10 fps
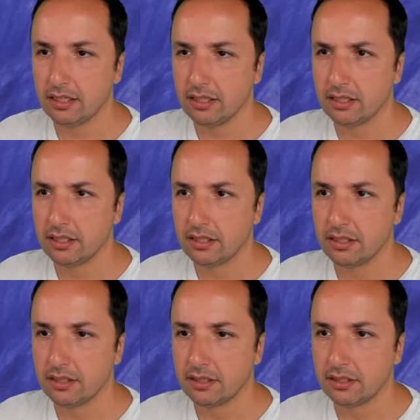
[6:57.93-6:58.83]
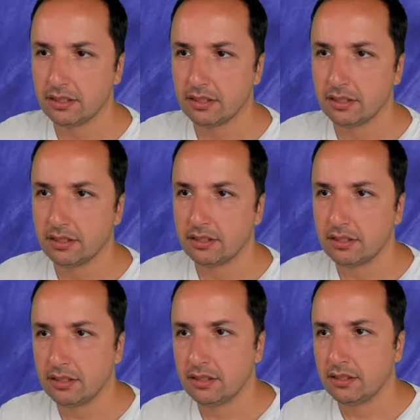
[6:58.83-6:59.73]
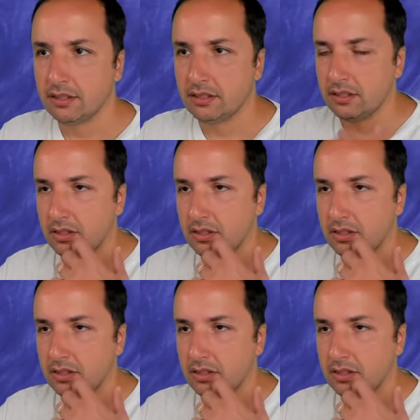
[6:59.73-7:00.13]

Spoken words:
(silence)